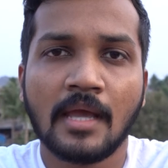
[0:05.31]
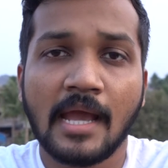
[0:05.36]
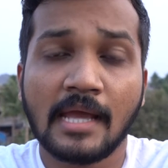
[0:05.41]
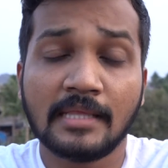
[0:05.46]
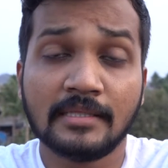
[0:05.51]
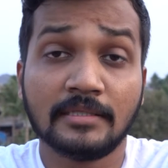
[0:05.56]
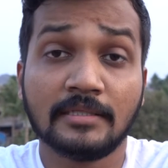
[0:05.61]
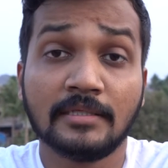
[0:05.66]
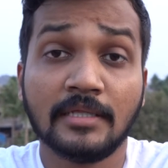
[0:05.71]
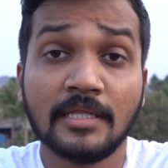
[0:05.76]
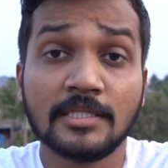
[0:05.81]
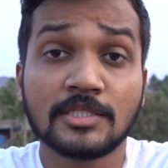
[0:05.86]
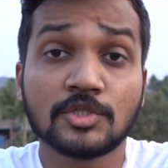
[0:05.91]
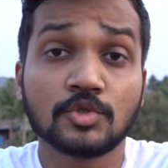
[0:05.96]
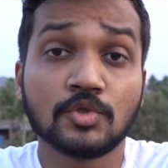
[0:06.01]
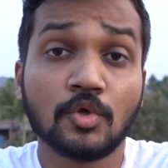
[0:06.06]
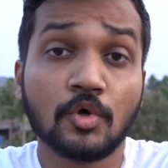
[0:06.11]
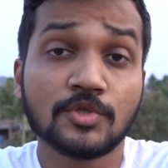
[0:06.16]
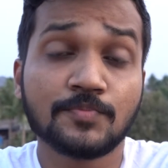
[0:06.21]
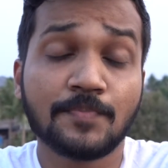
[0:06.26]
and it
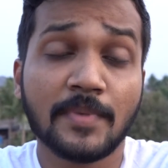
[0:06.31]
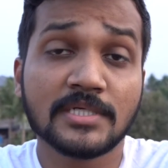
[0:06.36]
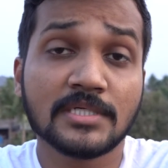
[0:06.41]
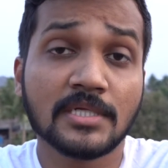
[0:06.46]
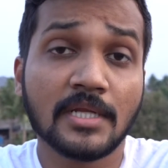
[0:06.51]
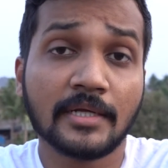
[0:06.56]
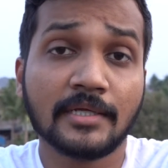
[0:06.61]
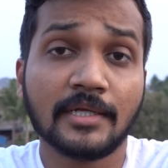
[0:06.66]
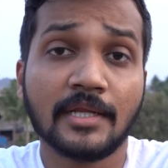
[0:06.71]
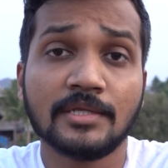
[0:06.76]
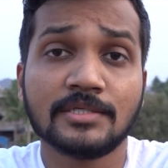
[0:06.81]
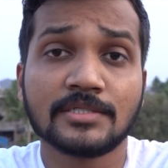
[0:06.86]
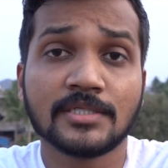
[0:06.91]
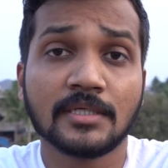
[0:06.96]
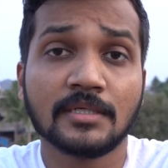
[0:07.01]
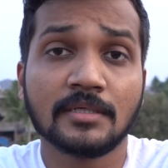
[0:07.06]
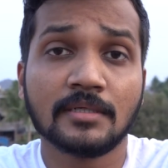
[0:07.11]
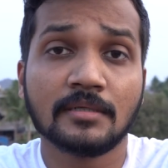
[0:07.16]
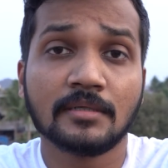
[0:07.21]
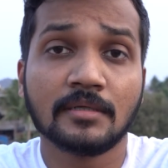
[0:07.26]
needs no special
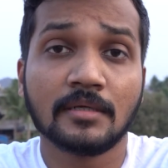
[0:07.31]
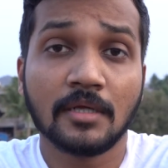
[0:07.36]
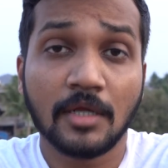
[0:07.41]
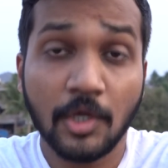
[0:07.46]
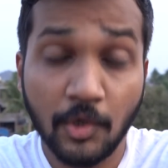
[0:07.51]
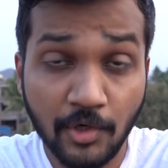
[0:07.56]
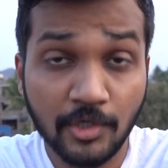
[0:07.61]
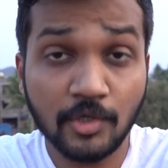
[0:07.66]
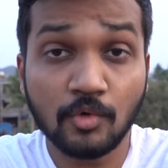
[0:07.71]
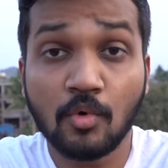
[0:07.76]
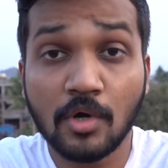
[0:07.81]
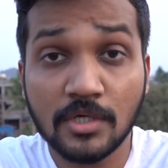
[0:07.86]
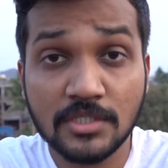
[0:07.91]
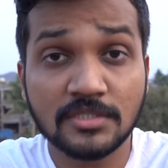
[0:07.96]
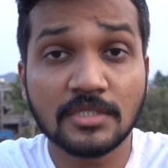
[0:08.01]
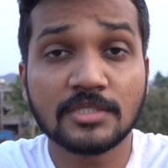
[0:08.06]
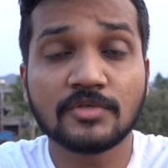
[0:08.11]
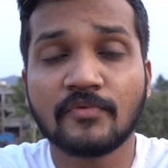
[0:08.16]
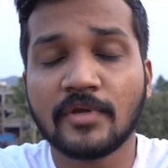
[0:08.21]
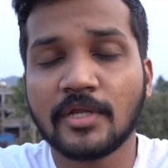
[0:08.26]
attention, you need to watch
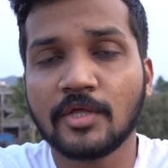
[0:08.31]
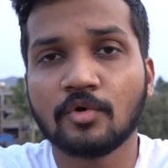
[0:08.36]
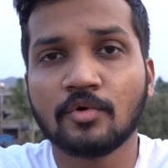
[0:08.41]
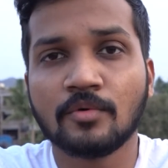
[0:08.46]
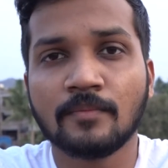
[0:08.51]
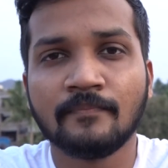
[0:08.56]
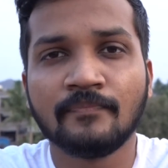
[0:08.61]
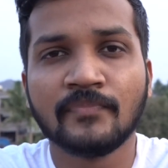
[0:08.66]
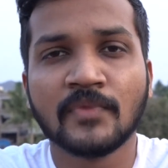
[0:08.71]
this video.